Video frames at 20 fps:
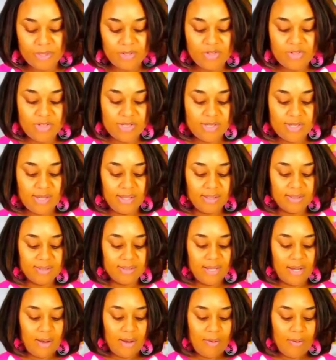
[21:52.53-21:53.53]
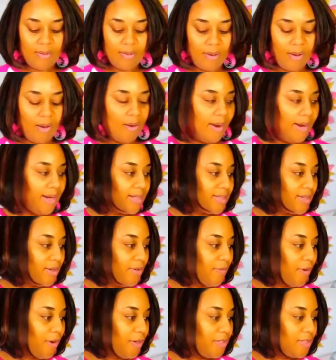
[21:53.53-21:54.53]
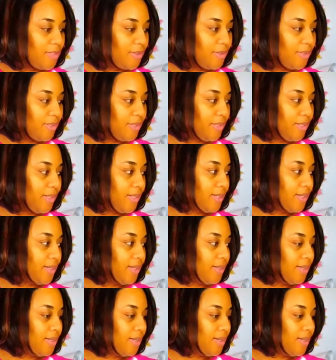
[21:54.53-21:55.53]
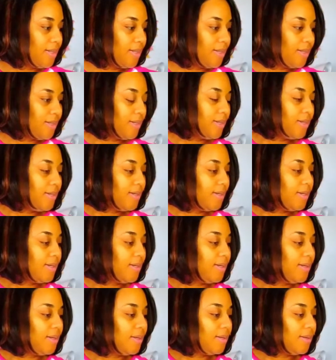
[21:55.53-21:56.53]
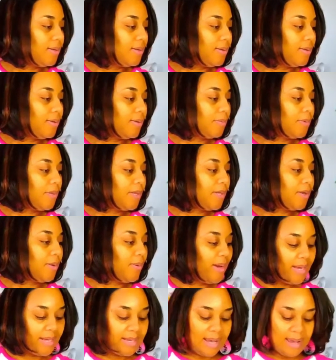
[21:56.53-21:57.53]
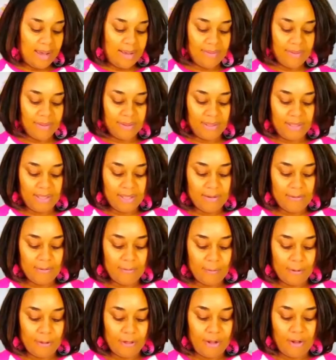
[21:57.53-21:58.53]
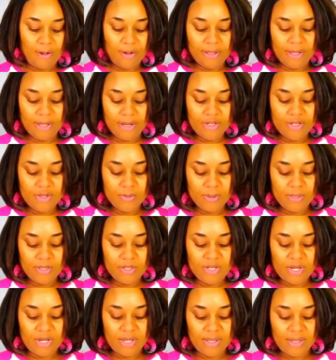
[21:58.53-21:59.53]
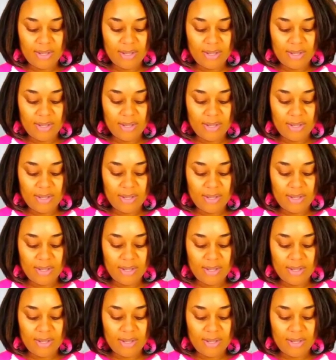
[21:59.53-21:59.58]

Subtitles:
Just like so. All right, so far so good. I'm going to go ahead and add the link for y'all in case you want to check